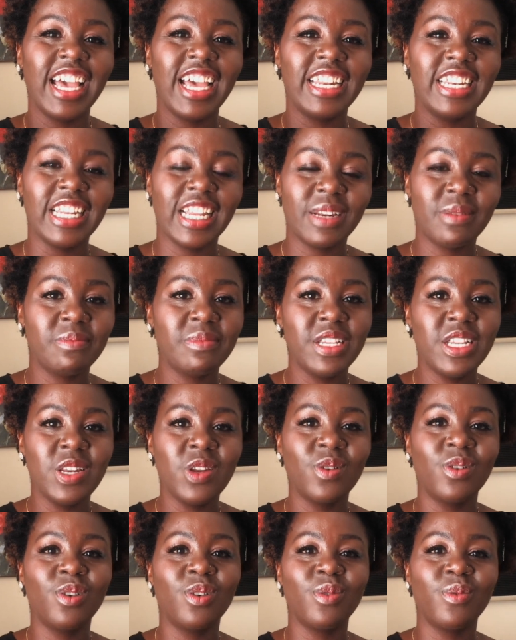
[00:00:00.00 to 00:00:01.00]
let me
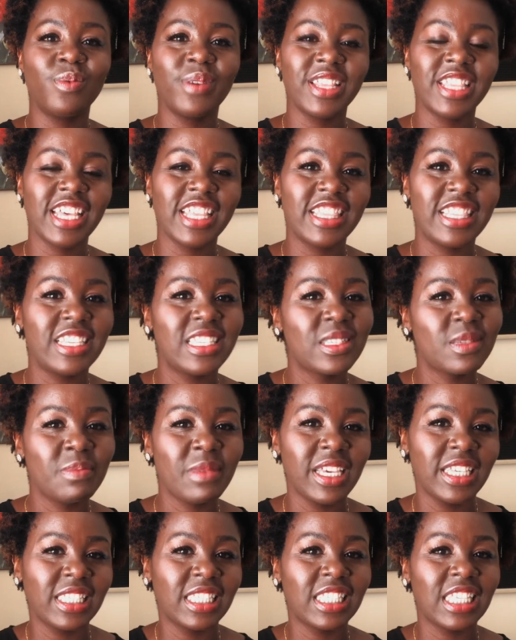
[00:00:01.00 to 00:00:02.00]
know whether this
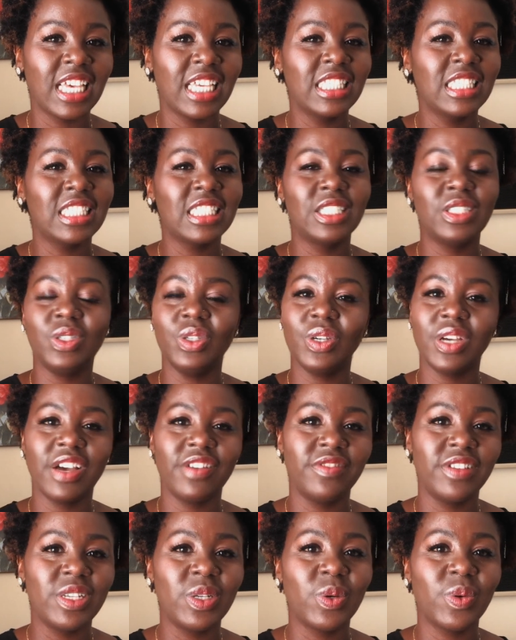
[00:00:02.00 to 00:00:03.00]
makes sense. Do you
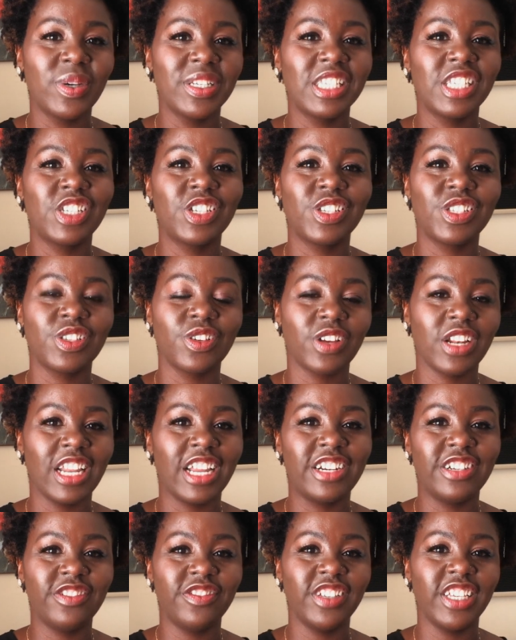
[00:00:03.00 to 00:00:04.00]
have any questions or
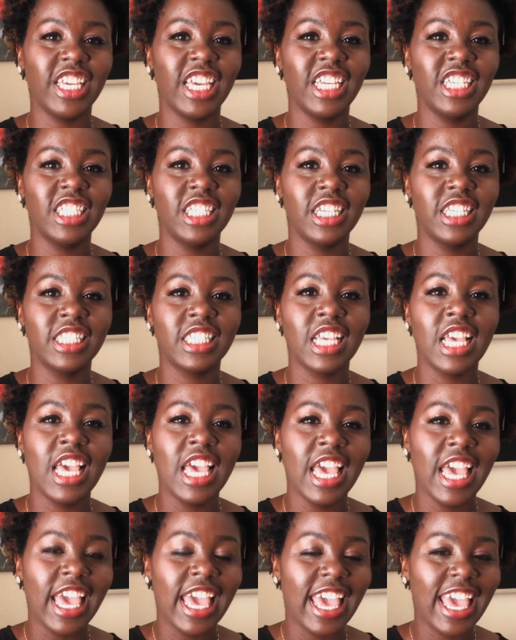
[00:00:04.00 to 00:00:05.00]
clarifications?
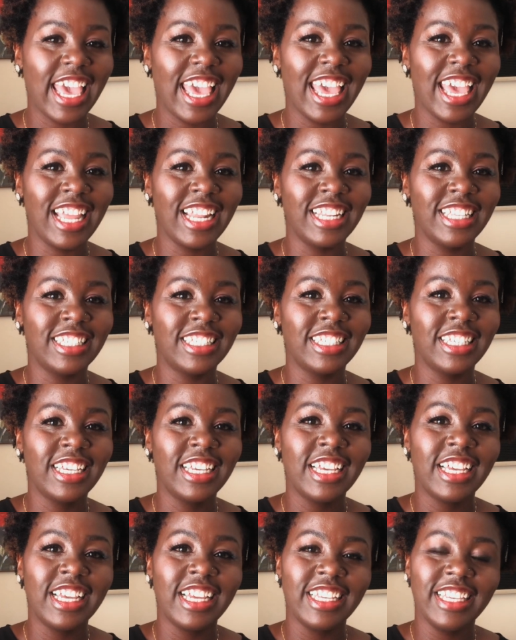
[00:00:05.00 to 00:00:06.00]
And
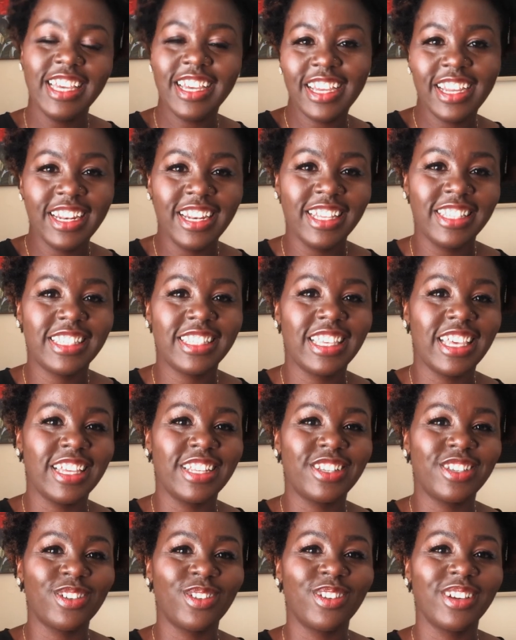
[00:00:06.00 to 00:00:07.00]
yeah, let's
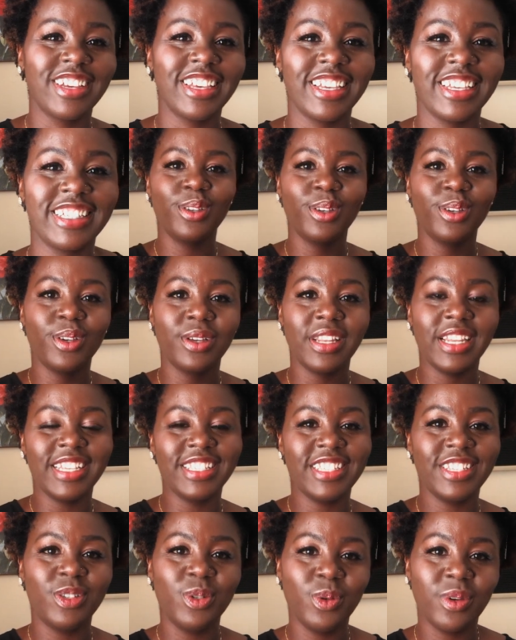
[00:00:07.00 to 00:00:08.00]
get talking.
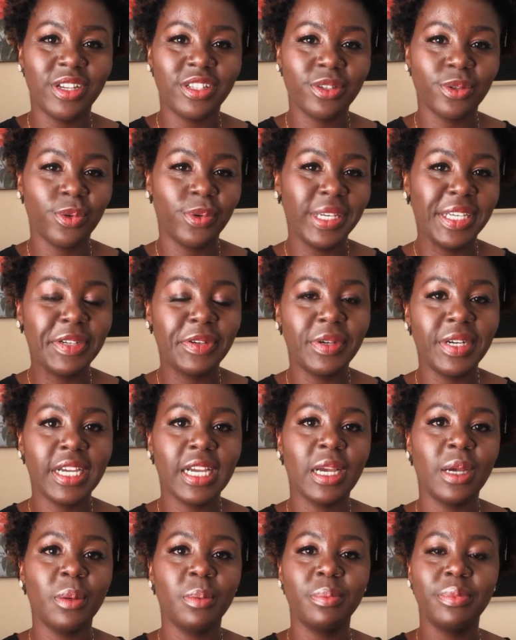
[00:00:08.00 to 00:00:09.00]
Let's do a quick
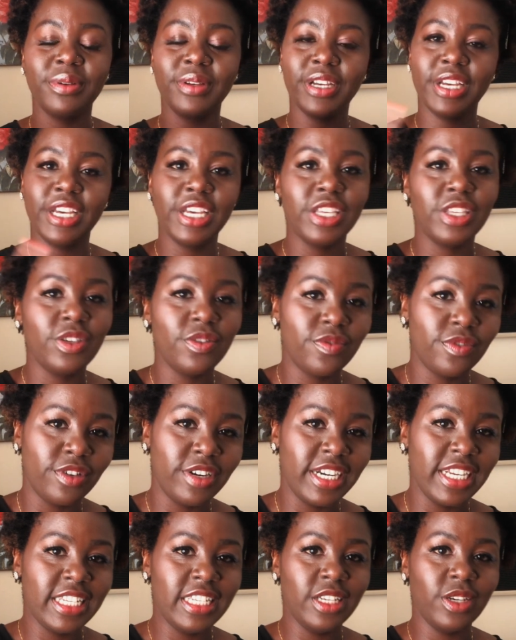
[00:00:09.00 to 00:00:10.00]
recap. You've
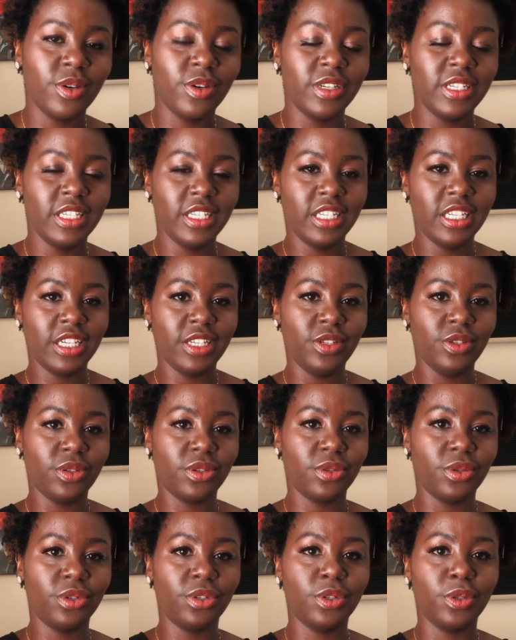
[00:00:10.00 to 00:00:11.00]
already audited your
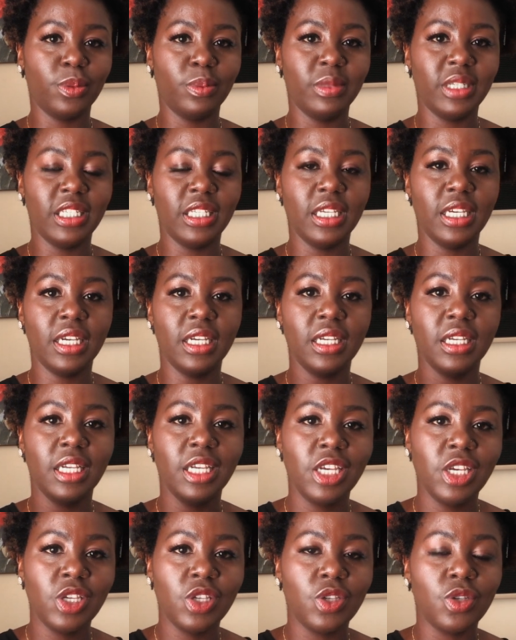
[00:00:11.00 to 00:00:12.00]
social media.
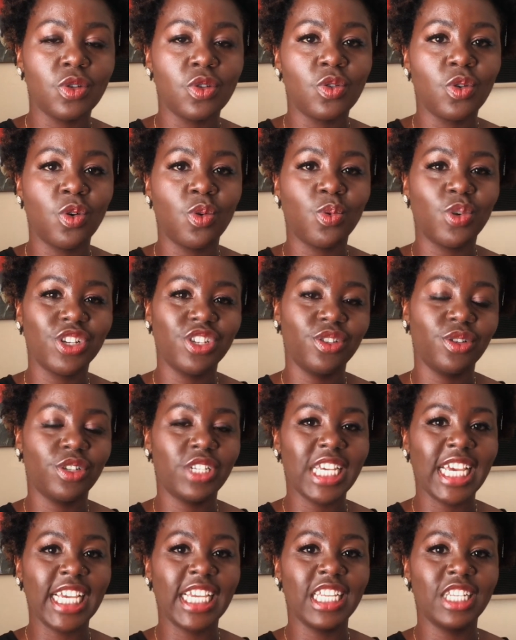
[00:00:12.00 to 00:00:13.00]
You know what your
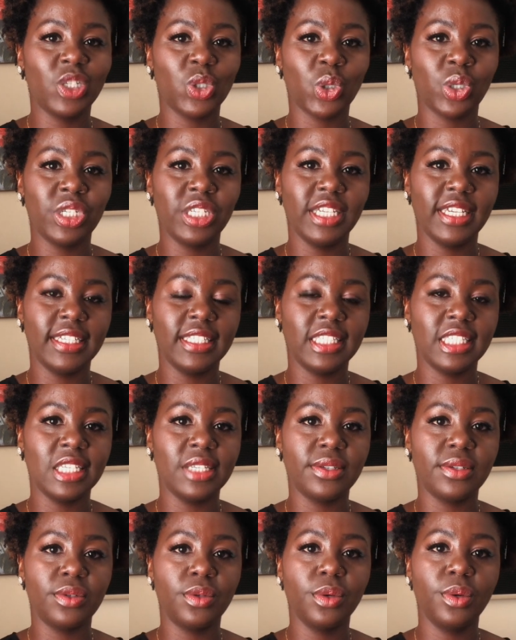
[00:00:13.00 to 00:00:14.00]
target audience
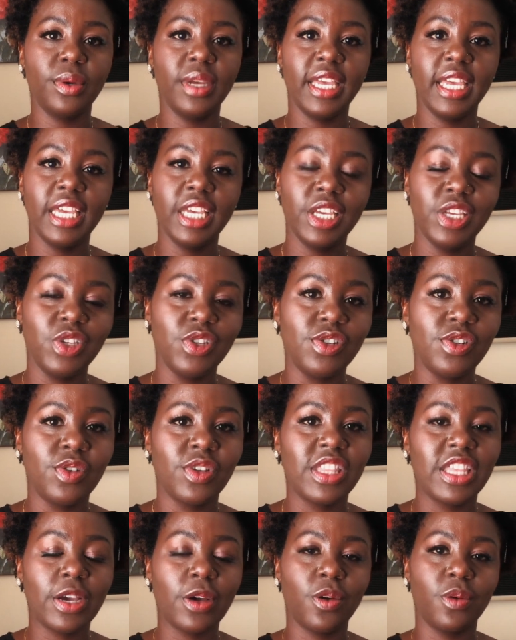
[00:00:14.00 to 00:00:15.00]
is doing. You
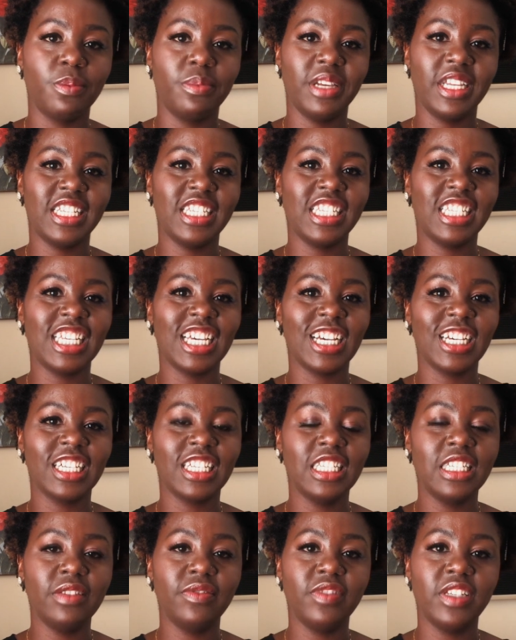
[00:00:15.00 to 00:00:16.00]
know the competitor
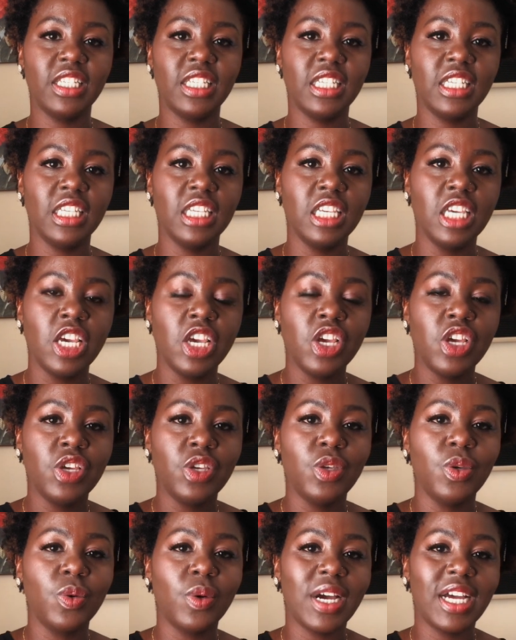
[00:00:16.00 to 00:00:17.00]
activity.
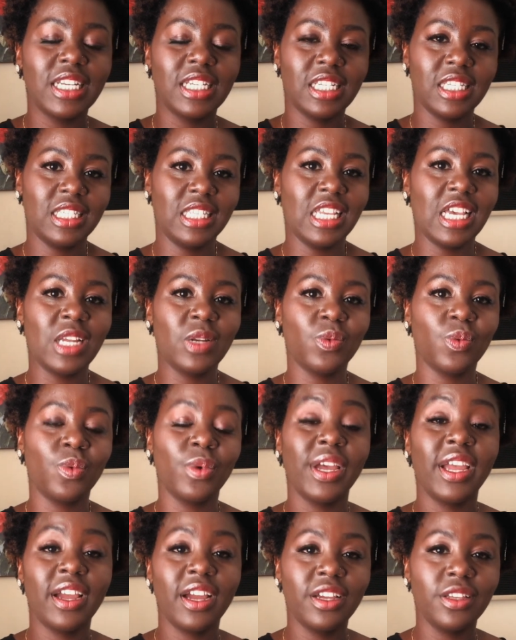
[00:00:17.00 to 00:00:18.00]
You understand
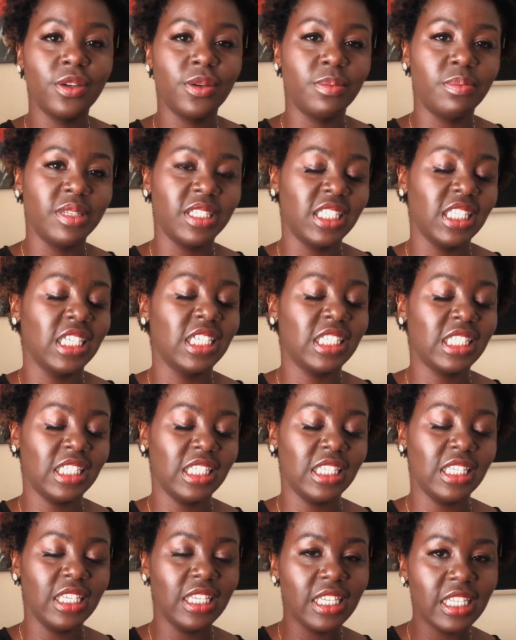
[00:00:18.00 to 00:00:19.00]
where your business
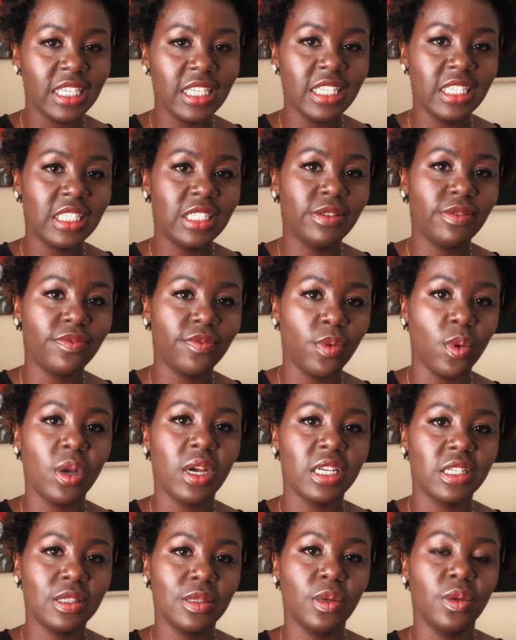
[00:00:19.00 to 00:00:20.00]
is
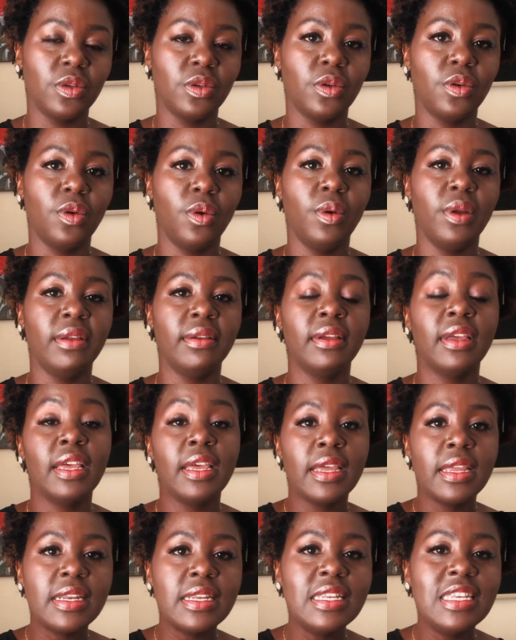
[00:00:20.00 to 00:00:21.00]
focused on growing.
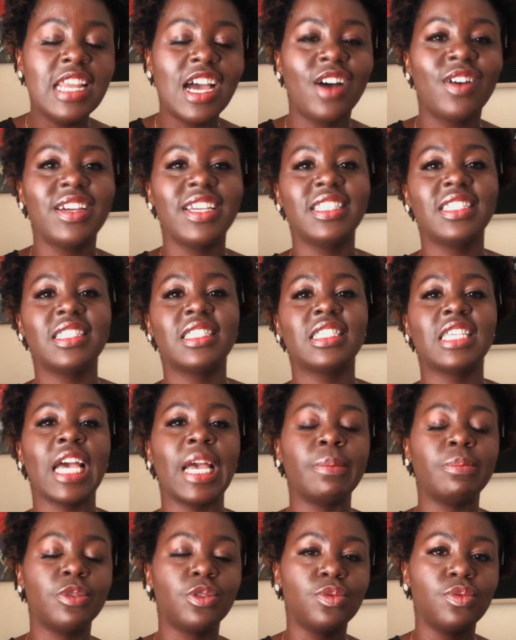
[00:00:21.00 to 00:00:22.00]
Now it's
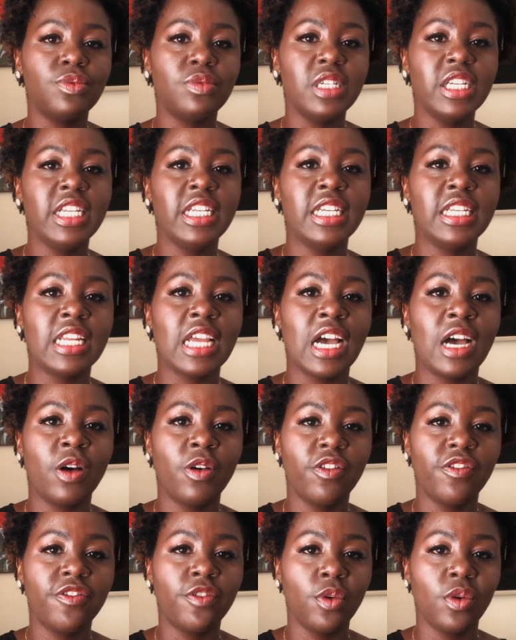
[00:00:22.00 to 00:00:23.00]
time to really
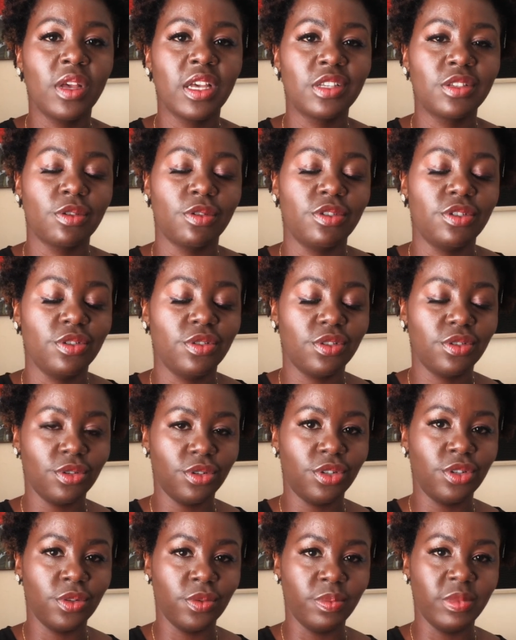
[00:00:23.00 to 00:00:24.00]
now focus on your
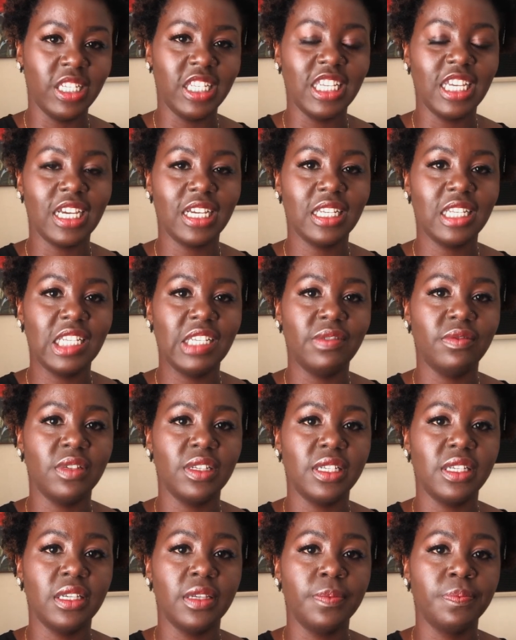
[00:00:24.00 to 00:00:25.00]
social media
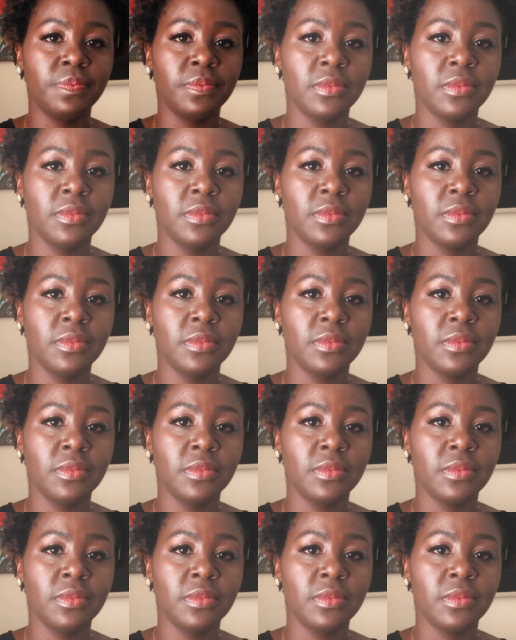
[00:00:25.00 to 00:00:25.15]
activity.